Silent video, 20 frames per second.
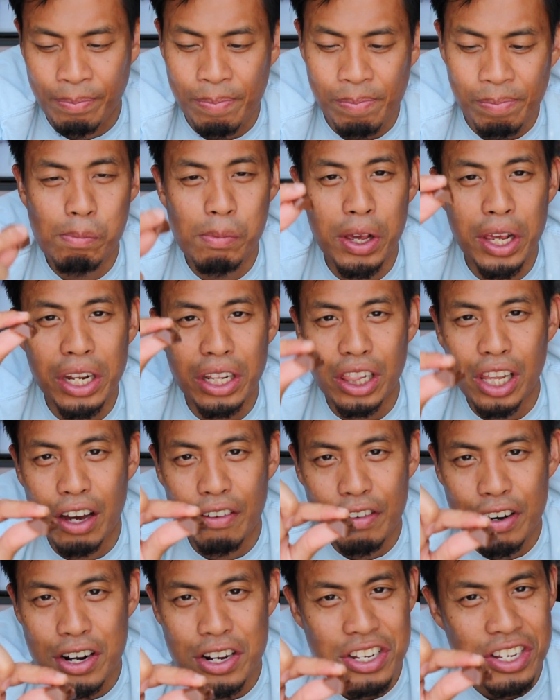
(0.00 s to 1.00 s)
Mint
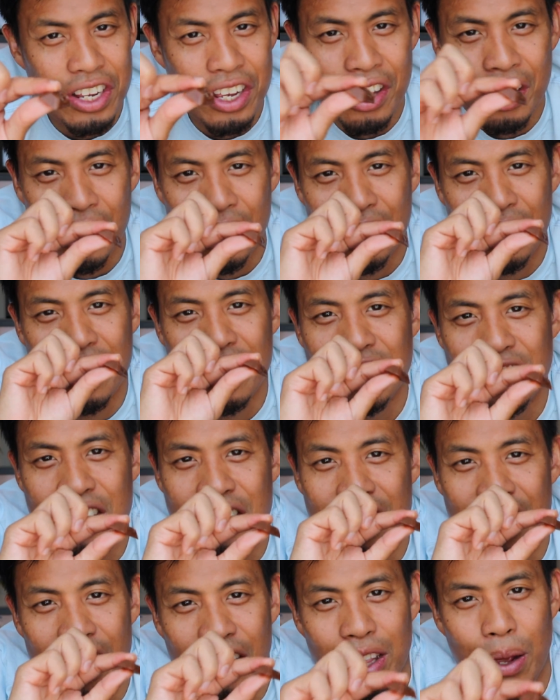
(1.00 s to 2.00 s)
lovers, this
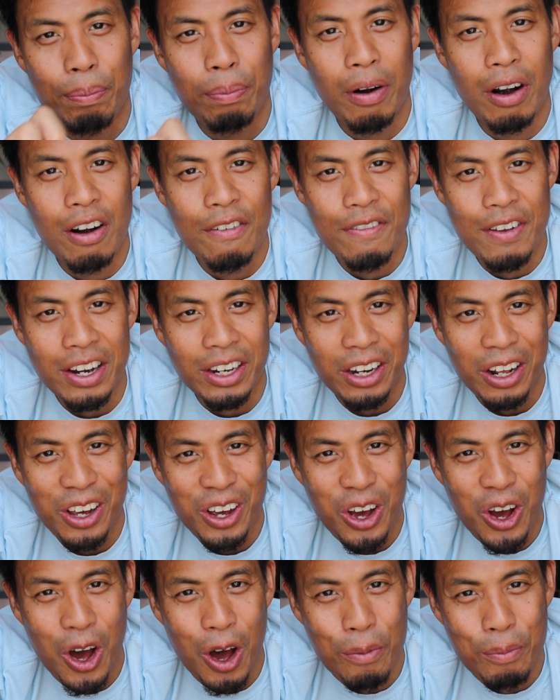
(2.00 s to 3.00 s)
is like the perfect
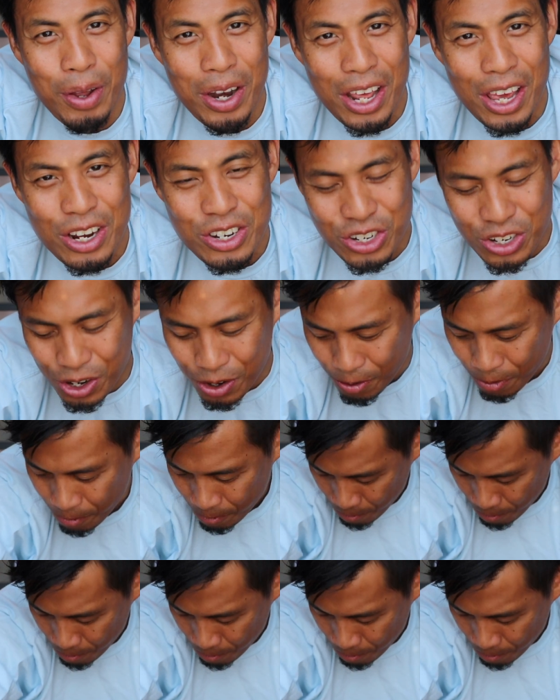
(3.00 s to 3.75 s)
combination.